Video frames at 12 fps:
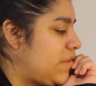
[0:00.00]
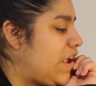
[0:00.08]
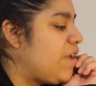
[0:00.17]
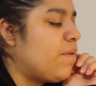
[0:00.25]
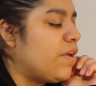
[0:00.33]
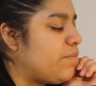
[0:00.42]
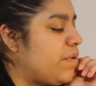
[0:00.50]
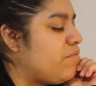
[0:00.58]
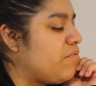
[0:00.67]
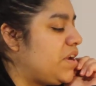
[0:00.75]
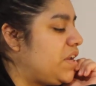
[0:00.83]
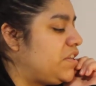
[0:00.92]
He must be
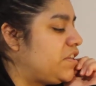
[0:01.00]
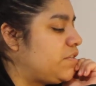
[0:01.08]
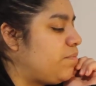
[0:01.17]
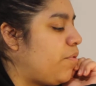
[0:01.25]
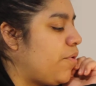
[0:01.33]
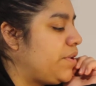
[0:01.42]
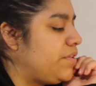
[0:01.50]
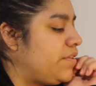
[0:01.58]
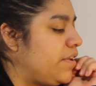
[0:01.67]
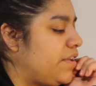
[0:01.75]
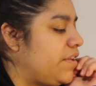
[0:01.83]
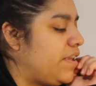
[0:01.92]
really
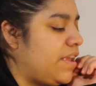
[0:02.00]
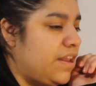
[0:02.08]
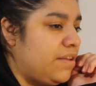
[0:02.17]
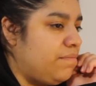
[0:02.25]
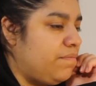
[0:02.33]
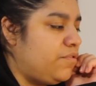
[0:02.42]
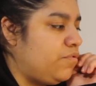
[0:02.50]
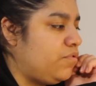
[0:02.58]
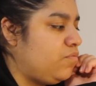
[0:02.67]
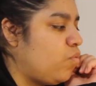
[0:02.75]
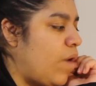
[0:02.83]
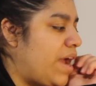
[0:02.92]
disappointed in
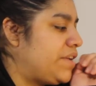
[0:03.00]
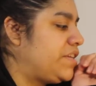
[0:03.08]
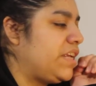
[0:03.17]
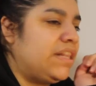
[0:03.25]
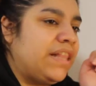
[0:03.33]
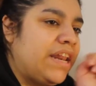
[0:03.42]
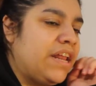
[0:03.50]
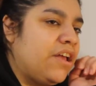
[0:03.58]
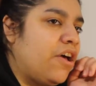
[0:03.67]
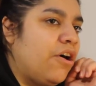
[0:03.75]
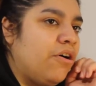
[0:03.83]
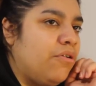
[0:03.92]
YG letting
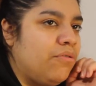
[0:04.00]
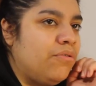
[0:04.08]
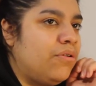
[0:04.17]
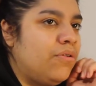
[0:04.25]
go